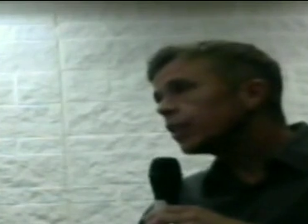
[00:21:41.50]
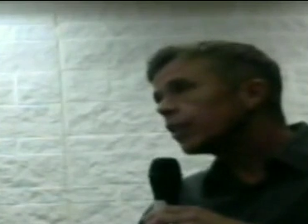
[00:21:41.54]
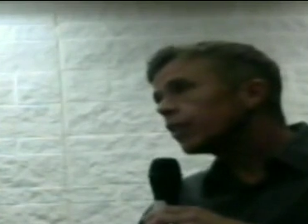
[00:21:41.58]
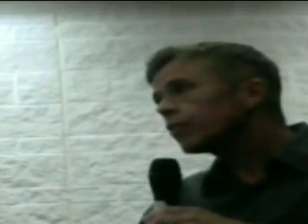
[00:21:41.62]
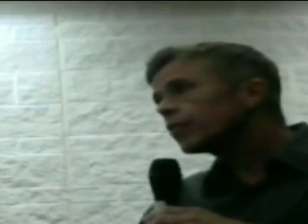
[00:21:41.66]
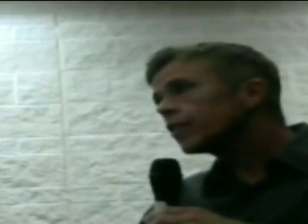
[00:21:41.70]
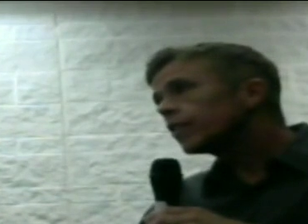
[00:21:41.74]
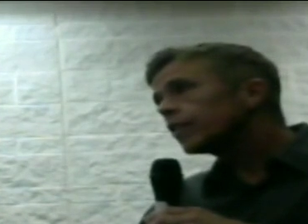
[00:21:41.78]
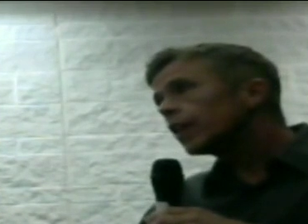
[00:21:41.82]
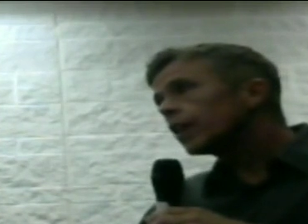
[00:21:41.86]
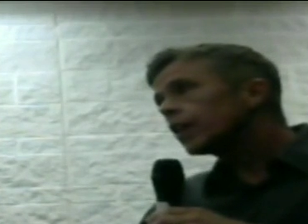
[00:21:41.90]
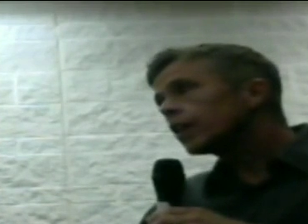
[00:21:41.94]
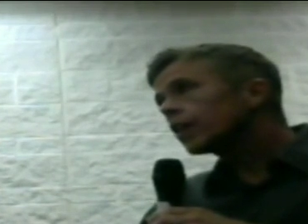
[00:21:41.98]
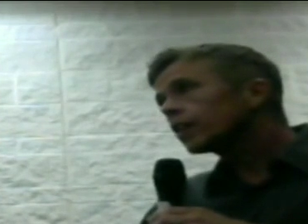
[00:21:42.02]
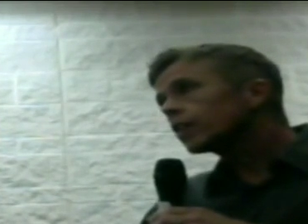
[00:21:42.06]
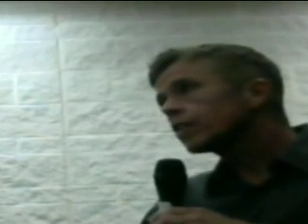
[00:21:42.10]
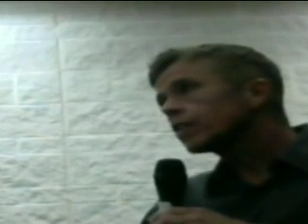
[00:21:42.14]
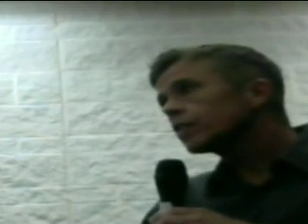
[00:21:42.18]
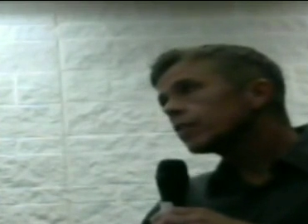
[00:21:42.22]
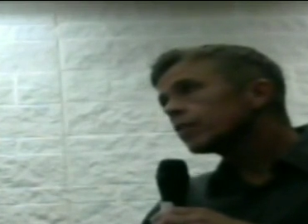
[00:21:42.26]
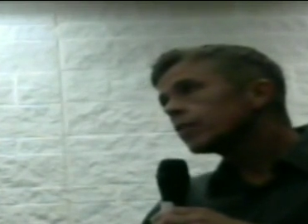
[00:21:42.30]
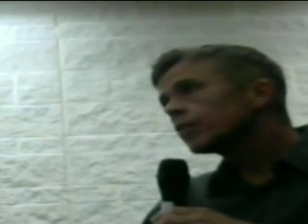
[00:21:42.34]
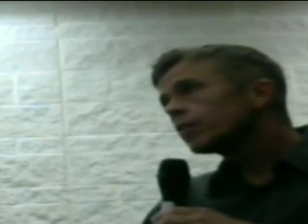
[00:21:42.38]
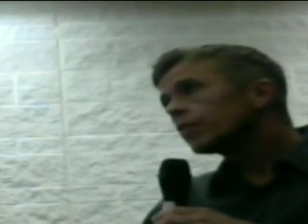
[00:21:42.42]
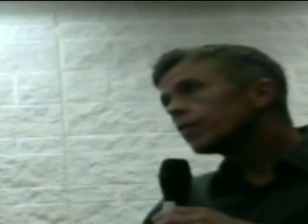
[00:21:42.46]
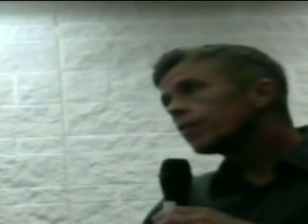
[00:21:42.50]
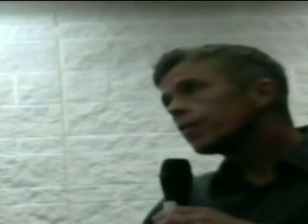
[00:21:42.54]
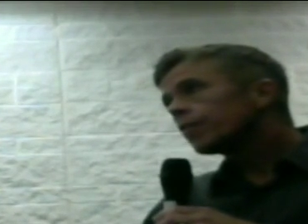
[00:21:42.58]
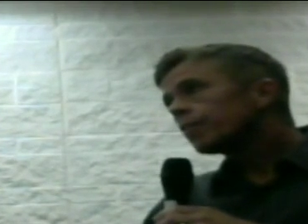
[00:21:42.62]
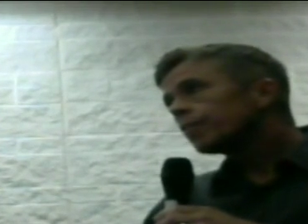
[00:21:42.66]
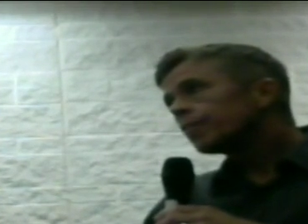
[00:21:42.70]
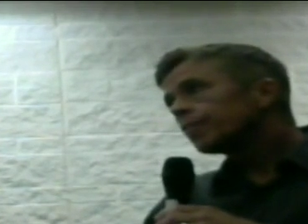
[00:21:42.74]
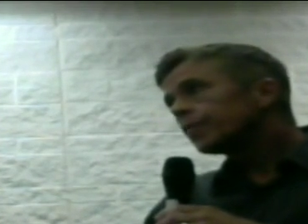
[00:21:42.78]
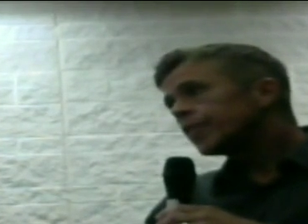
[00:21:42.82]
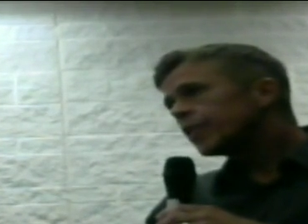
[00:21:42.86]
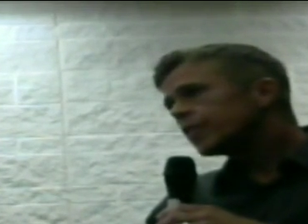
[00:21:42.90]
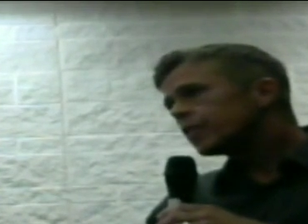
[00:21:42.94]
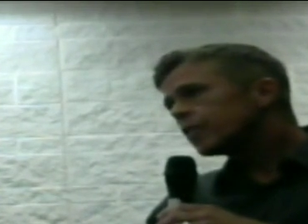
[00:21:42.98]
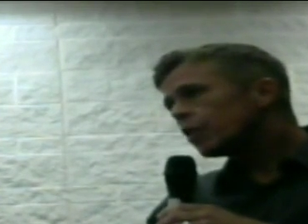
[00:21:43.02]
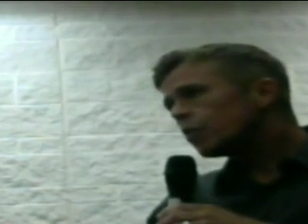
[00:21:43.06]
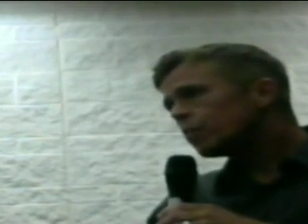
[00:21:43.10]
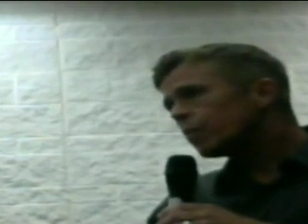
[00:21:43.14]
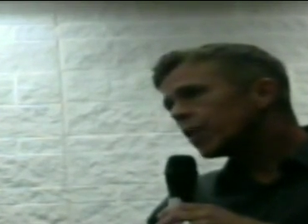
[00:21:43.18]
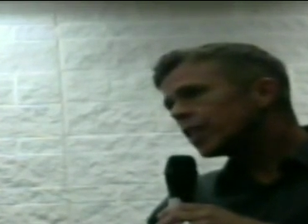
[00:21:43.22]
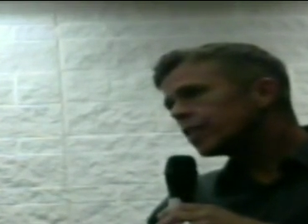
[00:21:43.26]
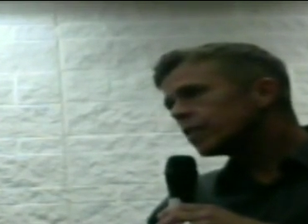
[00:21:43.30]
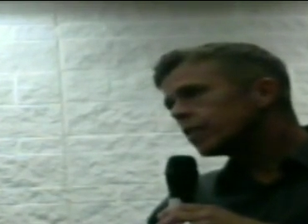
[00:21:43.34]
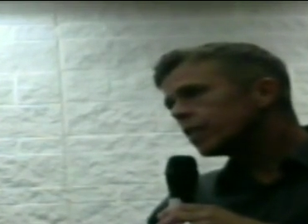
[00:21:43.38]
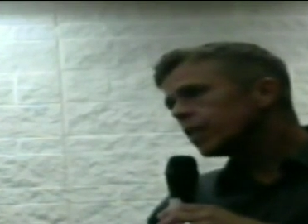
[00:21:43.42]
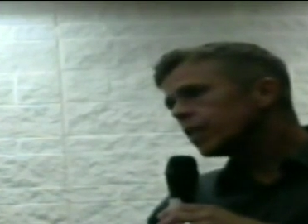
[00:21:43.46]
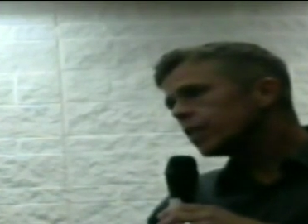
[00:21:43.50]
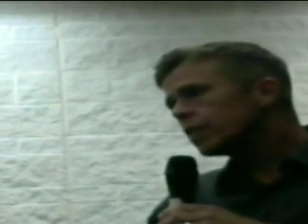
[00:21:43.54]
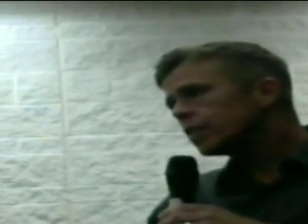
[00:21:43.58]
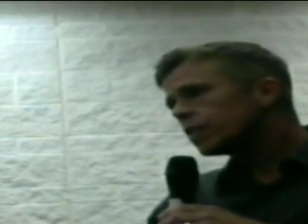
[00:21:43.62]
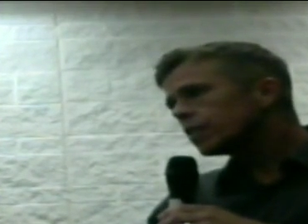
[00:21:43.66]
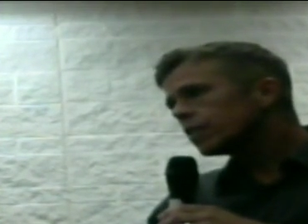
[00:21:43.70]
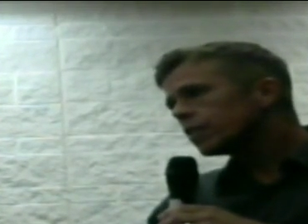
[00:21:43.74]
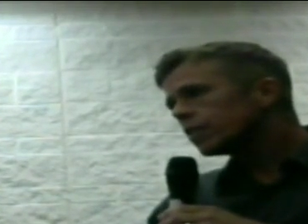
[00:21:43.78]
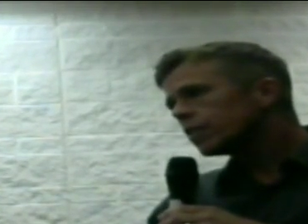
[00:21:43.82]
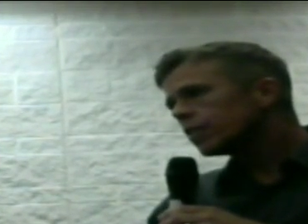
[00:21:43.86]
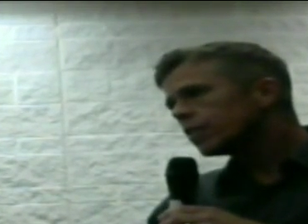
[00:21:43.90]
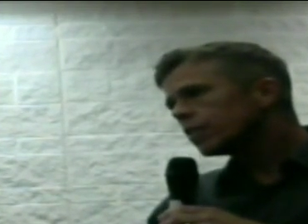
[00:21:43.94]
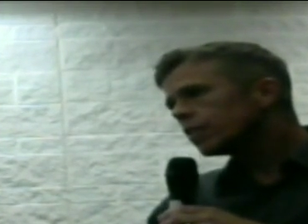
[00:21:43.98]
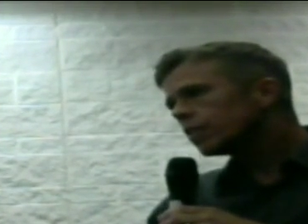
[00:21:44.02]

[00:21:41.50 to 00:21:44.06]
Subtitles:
those things. Does that make sense?